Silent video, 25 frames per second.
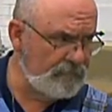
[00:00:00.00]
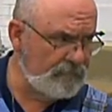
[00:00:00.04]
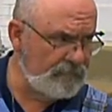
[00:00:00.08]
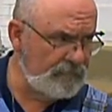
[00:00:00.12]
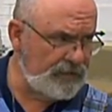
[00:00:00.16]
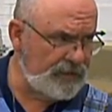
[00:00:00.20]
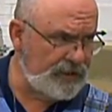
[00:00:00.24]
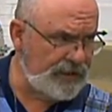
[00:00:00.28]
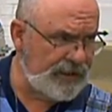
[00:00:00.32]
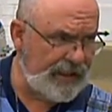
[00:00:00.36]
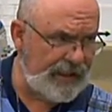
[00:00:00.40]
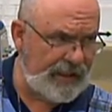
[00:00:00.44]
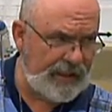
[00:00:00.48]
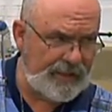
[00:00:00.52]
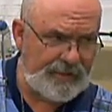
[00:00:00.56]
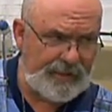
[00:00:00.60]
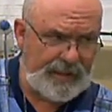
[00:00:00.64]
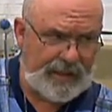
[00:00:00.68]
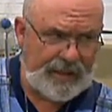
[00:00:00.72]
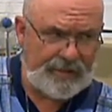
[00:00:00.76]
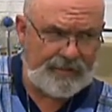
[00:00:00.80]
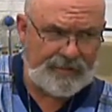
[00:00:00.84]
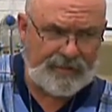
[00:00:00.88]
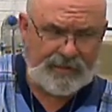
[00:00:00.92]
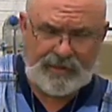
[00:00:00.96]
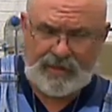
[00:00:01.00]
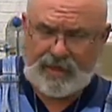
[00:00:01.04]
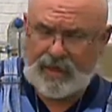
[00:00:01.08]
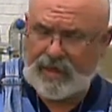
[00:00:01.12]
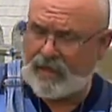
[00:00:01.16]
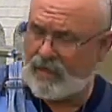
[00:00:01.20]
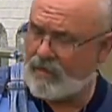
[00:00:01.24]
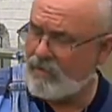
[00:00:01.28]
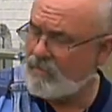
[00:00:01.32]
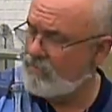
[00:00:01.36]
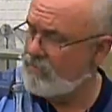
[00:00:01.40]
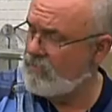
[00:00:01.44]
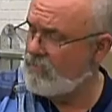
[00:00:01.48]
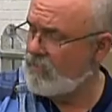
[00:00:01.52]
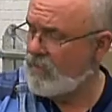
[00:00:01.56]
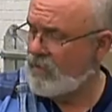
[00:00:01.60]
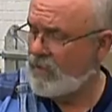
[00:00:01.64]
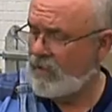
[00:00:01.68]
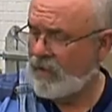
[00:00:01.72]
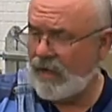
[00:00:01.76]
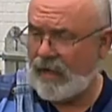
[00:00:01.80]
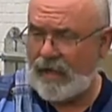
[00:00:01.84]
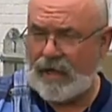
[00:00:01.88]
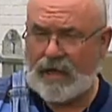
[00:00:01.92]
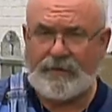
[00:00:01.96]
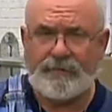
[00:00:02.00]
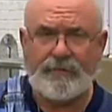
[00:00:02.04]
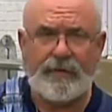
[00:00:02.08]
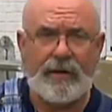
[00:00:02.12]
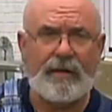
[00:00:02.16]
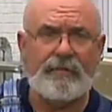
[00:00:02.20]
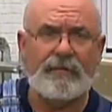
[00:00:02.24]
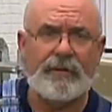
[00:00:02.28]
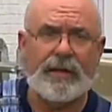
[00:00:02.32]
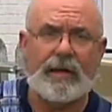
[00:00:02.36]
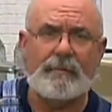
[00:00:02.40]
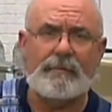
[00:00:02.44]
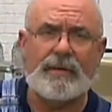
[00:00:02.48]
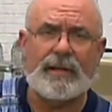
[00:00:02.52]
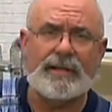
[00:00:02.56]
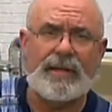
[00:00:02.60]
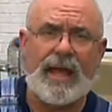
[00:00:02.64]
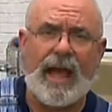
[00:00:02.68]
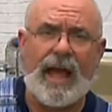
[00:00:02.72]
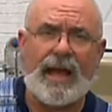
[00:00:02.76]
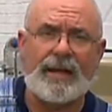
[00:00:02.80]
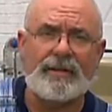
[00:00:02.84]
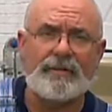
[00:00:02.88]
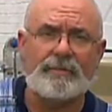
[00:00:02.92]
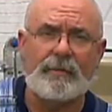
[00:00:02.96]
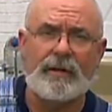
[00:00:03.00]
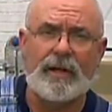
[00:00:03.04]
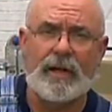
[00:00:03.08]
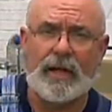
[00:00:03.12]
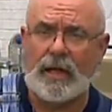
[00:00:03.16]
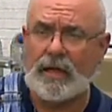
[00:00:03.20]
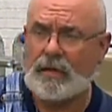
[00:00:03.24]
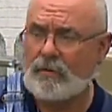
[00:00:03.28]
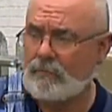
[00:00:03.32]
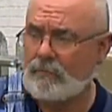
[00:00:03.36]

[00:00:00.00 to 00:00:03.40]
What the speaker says: Cena 10C, and if I ever get my tax money.